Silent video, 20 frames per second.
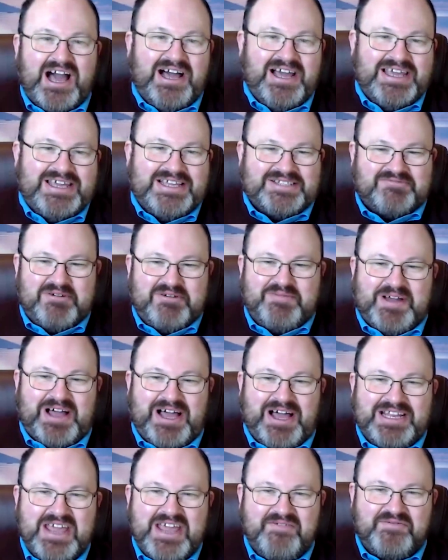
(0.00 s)
Hi, it's Rupert
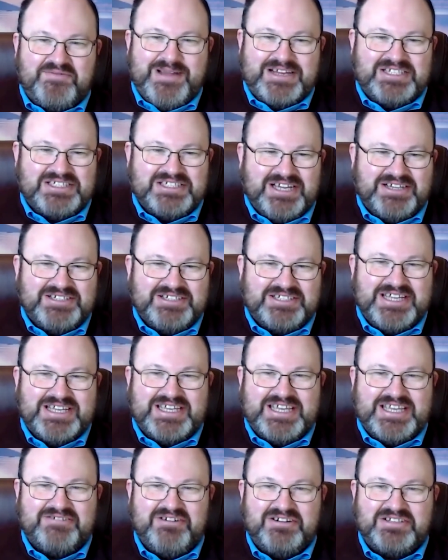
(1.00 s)
Hine here from Action Coach Dave
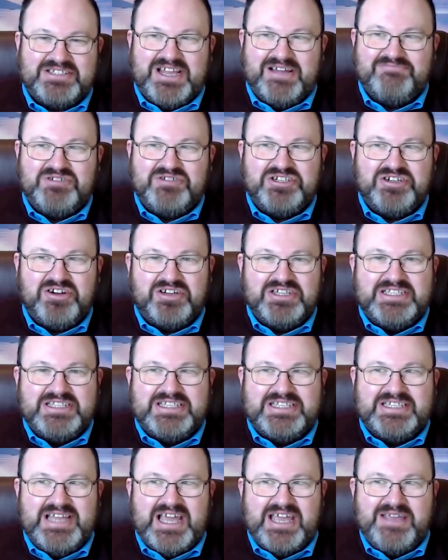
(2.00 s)
Kinross. I'm joined
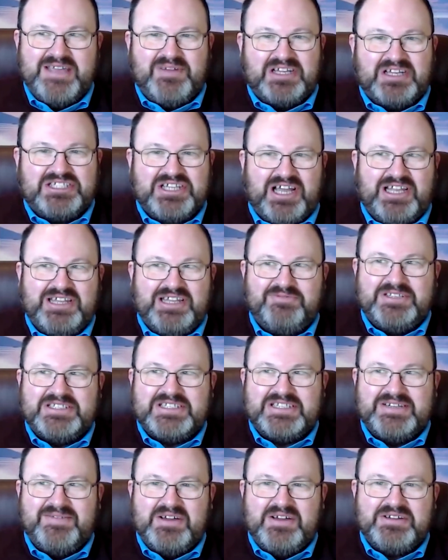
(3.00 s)
today by Charlie
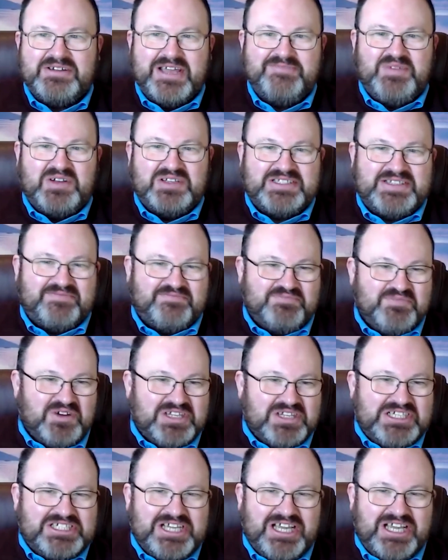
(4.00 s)
Winton of OK Positive.
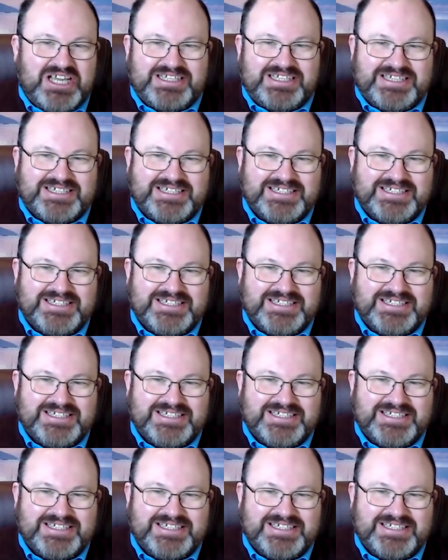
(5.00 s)
Morning, Charlie.